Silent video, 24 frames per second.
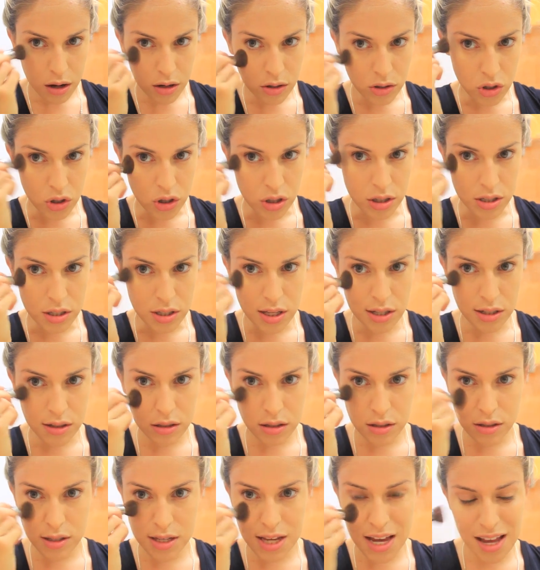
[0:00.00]
and just
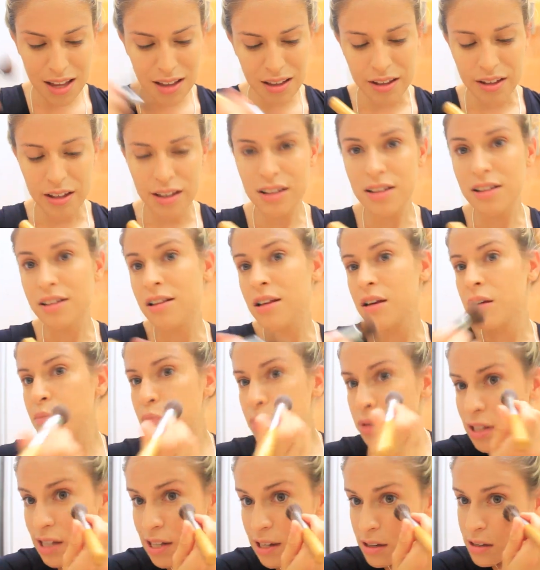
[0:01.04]
delicately
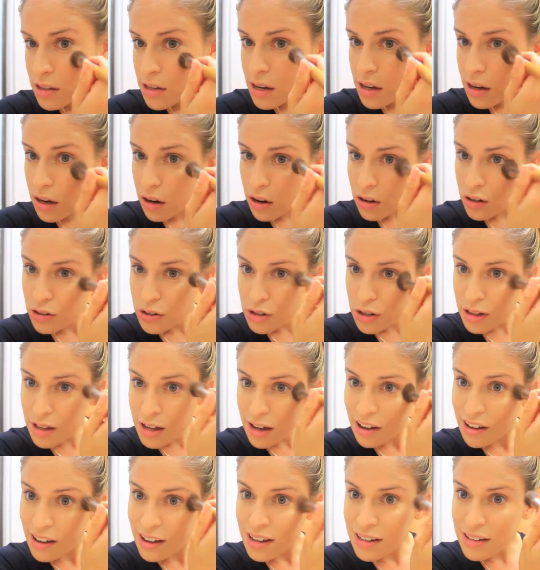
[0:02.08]
place it under
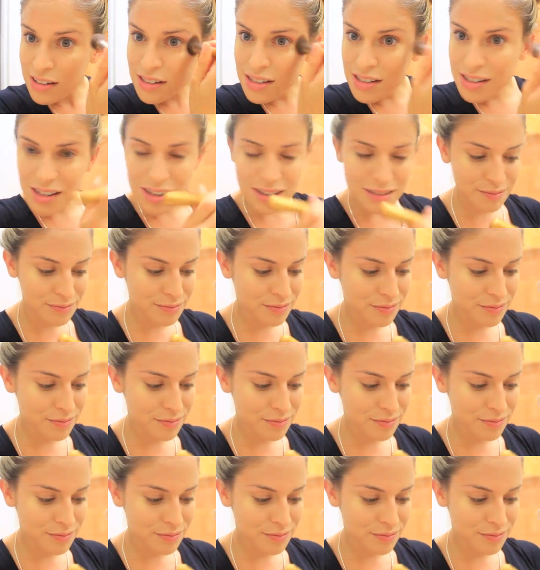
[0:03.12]
the eyes.